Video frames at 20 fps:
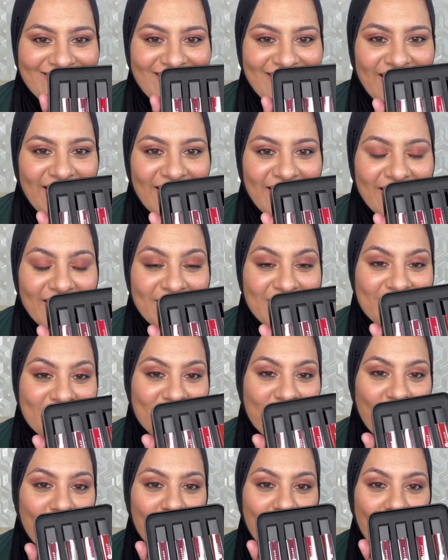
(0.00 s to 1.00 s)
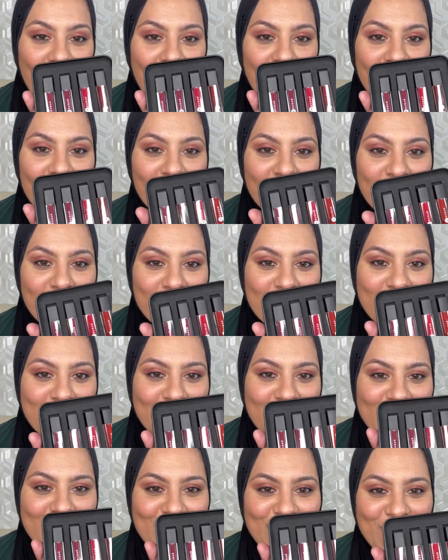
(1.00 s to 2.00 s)
It's got all the
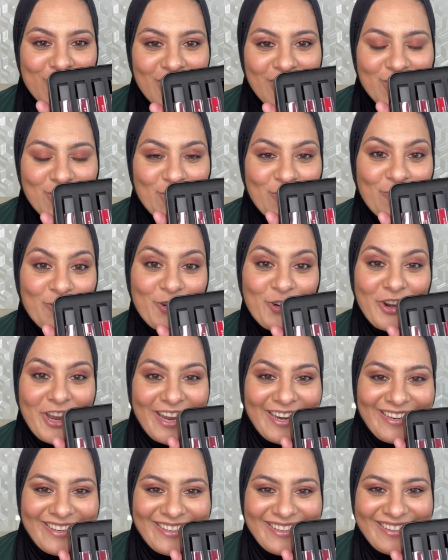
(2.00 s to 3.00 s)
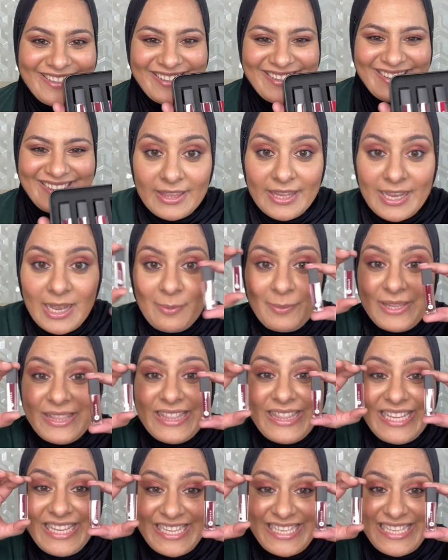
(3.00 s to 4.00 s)
possible shades of red. They come in
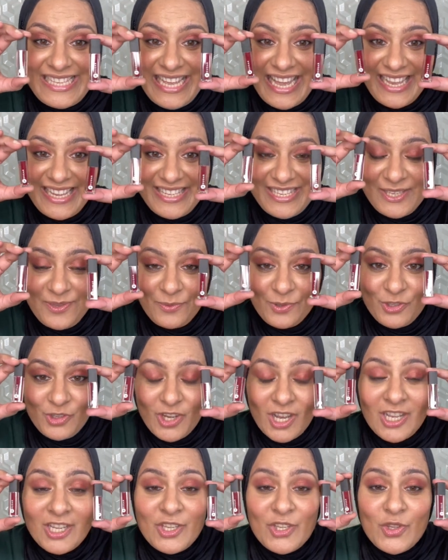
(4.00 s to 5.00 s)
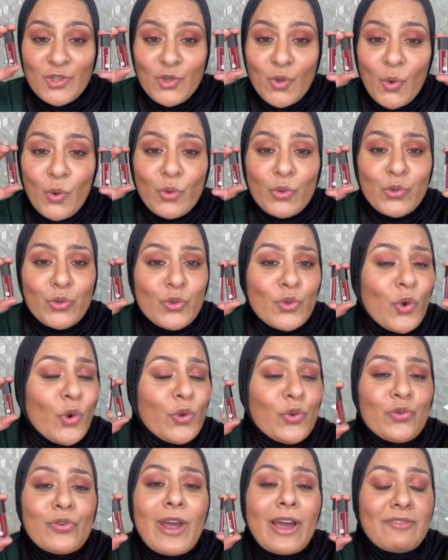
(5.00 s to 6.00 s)
these sizes, which are so
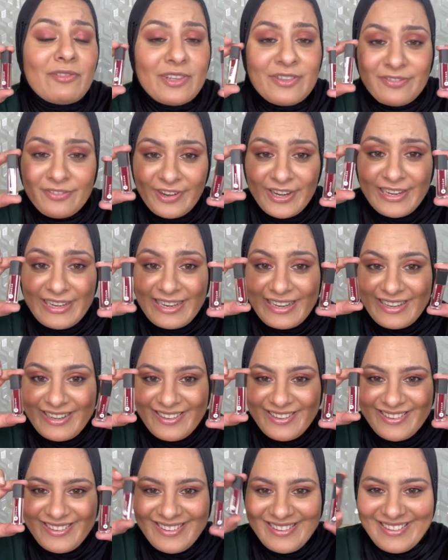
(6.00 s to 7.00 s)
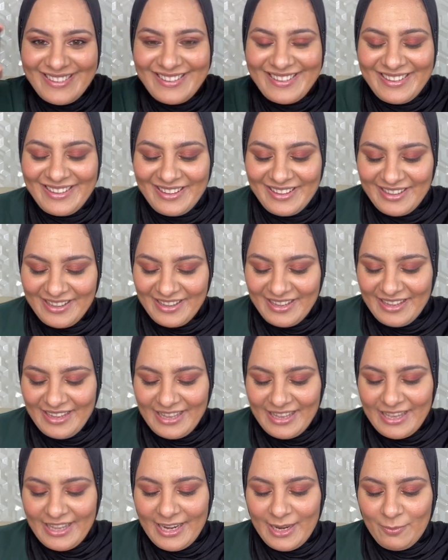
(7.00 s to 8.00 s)
travel friendly.
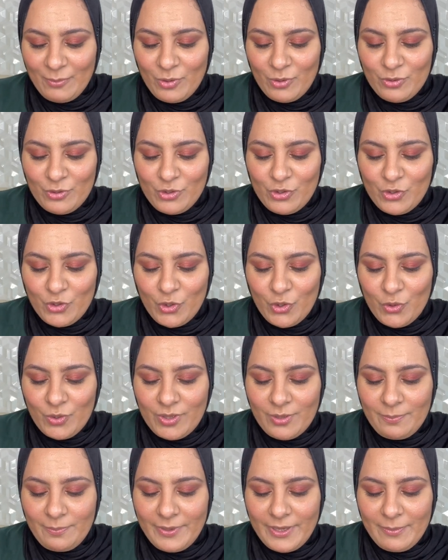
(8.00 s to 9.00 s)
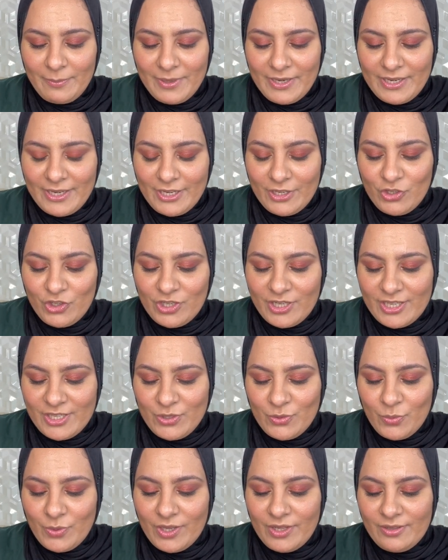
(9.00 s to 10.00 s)
And I'm going to show you the pigmentation as
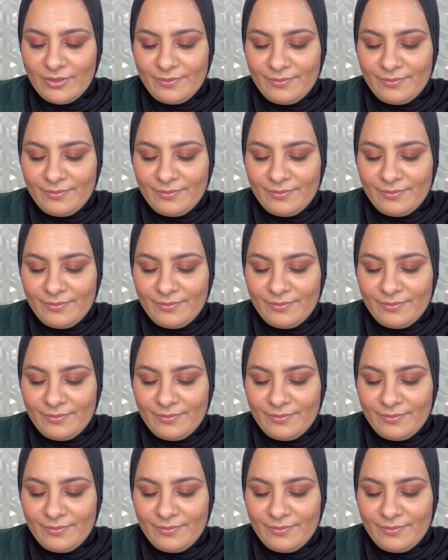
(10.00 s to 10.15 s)
well.